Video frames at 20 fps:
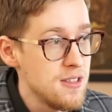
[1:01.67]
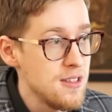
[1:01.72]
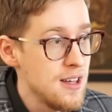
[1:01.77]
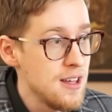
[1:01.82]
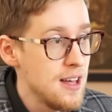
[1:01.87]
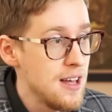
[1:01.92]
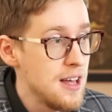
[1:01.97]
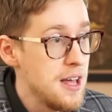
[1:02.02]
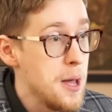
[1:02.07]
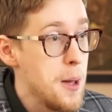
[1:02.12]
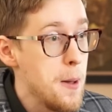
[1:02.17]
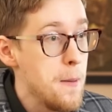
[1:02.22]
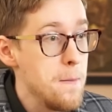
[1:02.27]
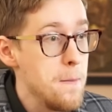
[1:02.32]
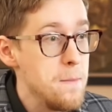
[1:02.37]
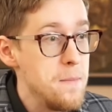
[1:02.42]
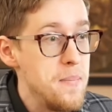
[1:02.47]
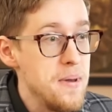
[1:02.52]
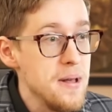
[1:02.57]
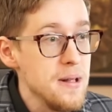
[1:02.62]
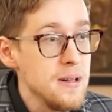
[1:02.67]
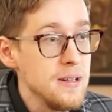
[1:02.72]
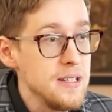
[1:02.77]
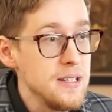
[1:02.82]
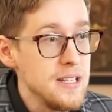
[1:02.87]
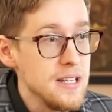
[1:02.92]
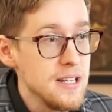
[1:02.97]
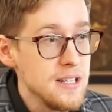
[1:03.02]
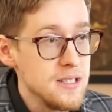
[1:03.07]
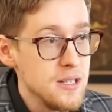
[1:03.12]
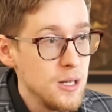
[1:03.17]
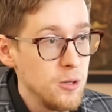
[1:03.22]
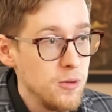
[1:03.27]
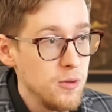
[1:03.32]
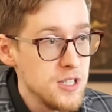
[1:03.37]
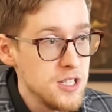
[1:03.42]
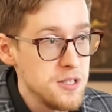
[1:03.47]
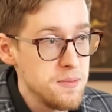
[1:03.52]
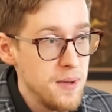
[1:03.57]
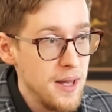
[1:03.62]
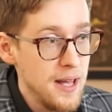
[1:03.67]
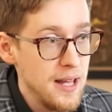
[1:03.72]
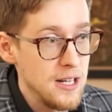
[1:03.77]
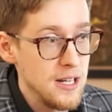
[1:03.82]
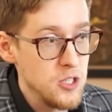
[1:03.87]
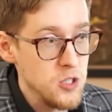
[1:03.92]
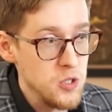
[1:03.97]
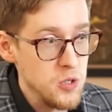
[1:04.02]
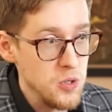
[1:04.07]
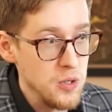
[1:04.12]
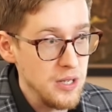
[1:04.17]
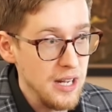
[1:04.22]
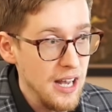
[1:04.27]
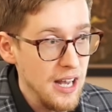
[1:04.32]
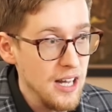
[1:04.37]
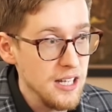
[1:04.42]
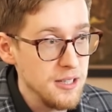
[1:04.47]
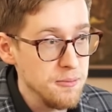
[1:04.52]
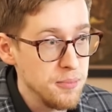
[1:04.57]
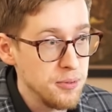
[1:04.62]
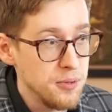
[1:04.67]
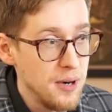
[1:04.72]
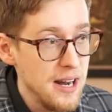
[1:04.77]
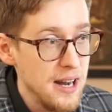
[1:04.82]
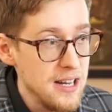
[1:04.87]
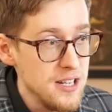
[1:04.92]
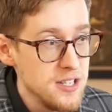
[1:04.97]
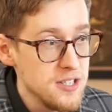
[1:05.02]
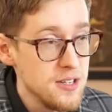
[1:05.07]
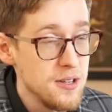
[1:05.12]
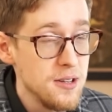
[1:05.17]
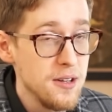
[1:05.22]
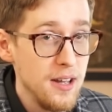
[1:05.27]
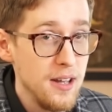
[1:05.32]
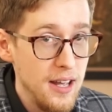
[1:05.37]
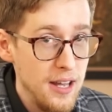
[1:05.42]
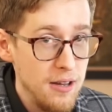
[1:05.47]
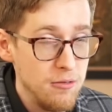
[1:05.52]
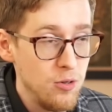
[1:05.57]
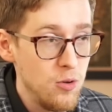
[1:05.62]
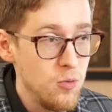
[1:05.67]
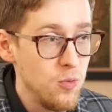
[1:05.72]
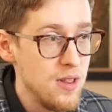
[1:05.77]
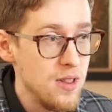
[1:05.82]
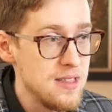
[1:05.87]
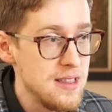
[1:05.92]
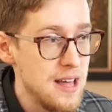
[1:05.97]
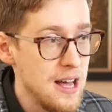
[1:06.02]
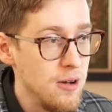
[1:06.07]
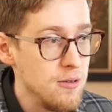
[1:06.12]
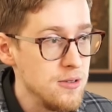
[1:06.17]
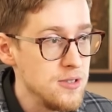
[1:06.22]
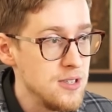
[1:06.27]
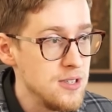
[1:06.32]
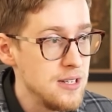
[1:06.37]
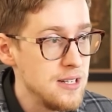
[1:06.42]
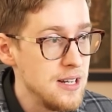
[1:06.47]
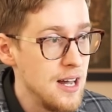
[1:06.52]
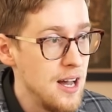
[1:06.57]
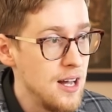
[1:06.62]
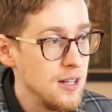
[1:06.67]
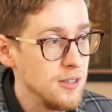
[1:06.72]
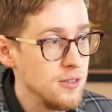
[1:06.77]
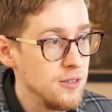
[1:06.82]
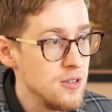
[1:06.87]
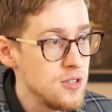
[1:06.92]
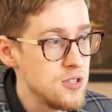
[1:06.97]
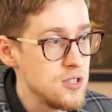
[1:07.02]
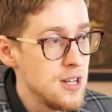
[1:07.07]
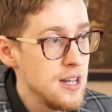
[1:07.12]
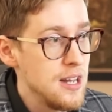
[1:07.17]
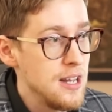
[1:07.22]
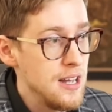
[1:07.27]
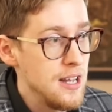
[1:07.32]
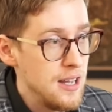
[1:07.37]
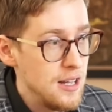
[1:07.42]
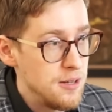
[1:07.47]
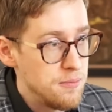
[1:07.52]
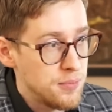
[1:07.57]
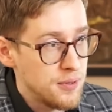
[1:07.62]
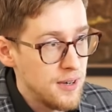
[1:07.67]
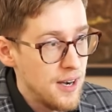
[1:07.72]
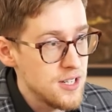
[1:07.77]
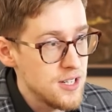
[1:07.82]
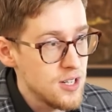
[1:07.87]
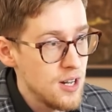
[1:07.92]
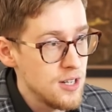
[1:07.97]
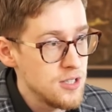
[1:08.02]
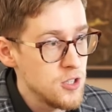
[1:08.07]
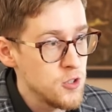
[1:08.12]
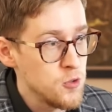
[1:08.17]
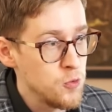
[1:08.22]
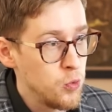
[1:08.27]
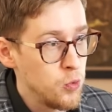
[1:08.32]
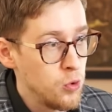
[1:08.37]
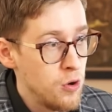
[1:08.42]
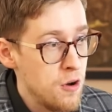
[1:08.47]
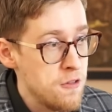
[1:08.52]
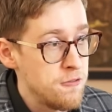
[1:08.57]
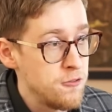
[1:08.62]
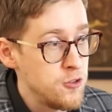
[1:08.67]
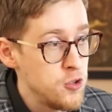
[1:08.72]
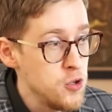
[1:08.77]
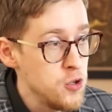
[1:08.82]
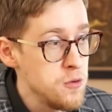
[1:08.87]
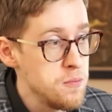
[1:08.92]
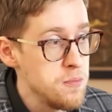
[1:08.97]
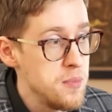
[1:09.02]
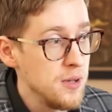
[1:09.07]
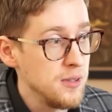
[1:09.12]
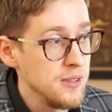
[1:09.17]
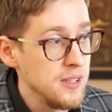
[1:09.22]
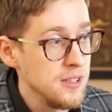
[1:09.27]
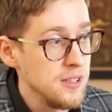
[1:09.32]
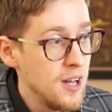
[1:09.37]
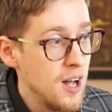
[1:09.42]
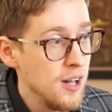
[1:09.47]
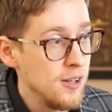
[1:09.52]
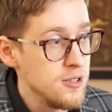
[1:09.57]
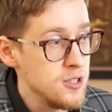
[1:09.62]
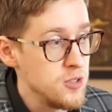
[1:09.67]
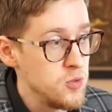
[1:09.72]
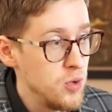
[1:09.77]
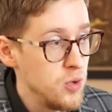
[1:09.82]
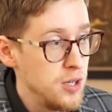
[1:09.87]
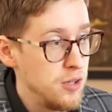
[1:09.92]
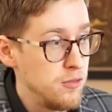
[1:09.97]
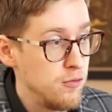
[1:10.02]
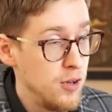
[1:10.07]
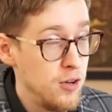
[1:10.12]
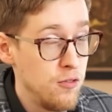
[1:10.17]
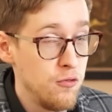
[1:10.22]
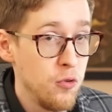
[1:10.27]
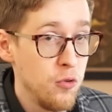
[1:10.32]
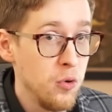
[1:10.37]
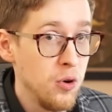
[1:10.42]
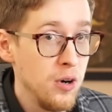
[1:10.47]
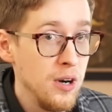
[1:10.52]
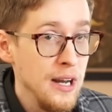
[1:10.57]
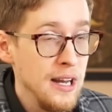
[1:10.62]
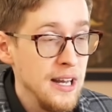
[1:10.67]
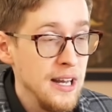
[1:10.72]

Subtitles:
the billions it will spend to cut price. Every $1,000 in price cuts is worth $2 billion in 2024,